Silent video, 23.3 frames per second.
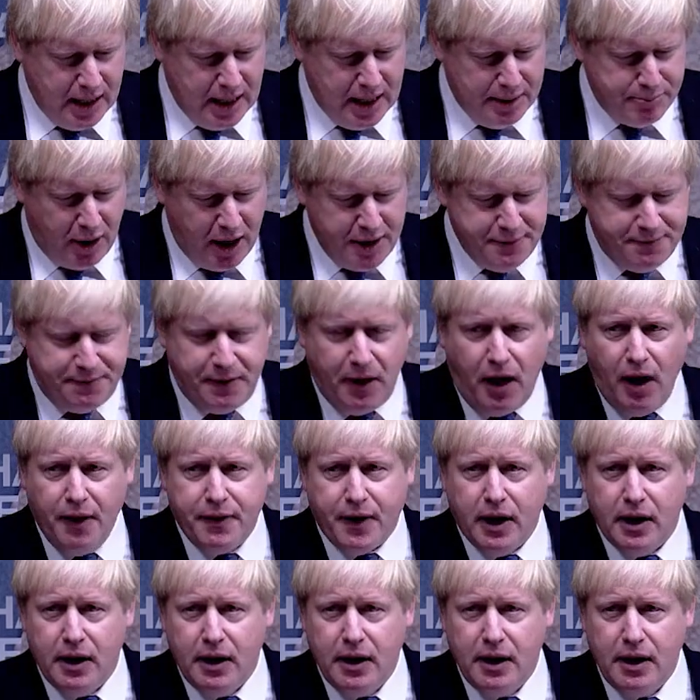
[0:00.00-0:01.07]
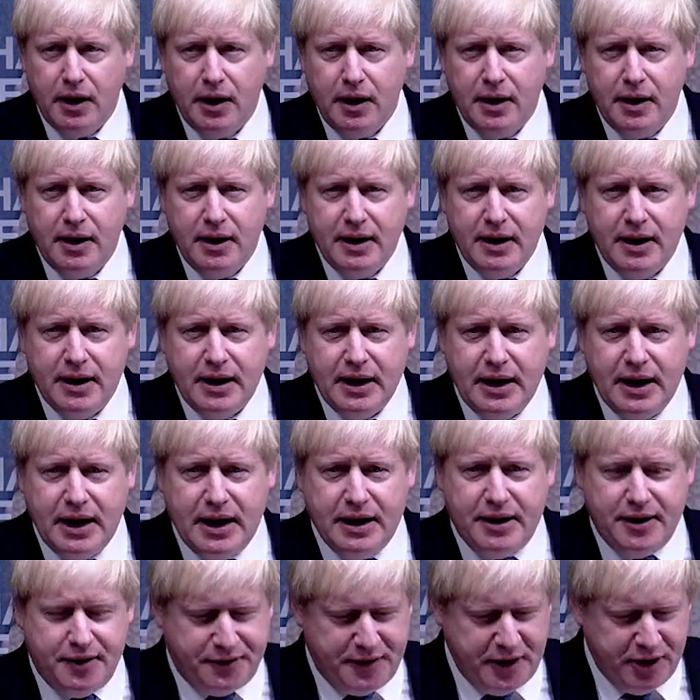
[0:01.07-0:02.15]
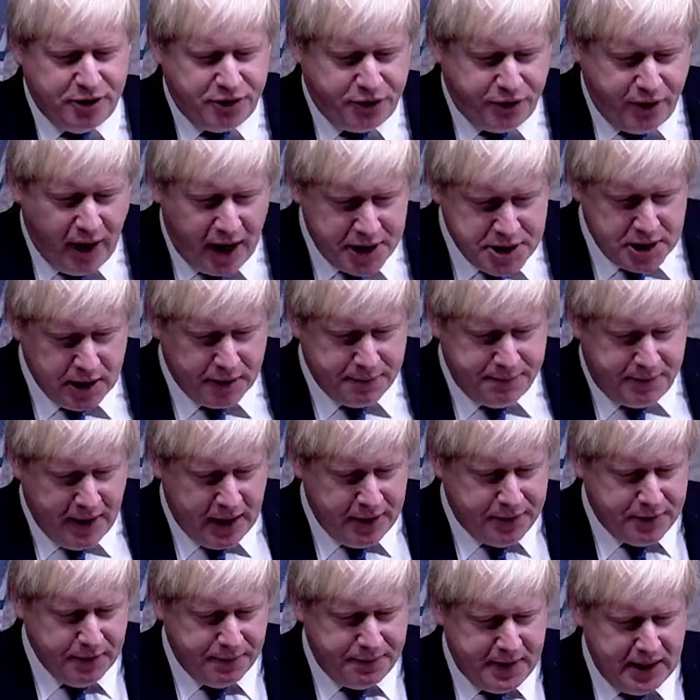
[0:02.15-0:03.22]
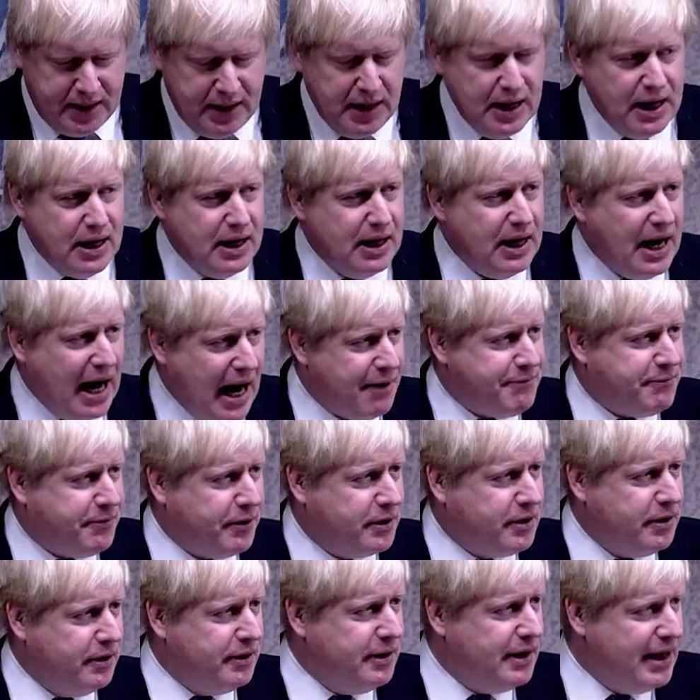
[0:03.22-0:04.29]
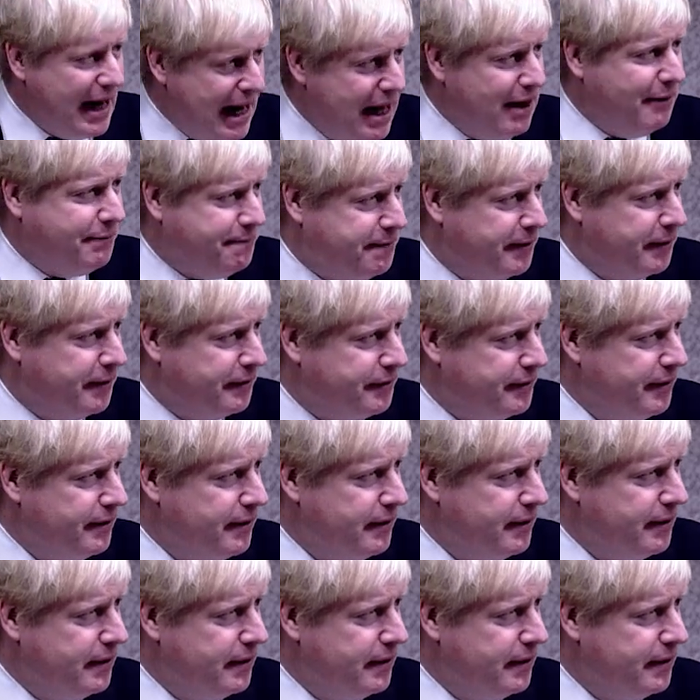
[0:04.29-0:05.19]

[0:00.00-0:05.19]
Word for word: uh, my father, it is the tragic fate of the African elephant.